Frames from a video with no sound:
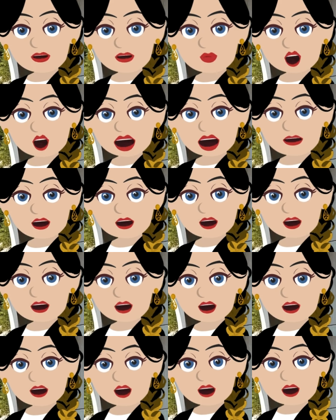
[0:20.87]
move in
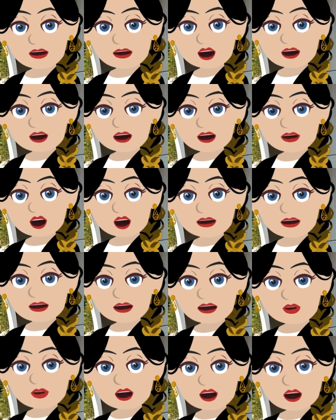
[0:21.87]
and maintain as long as
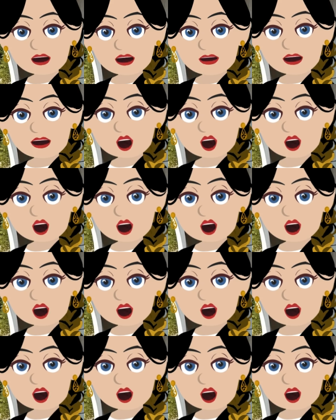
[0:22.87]
you can,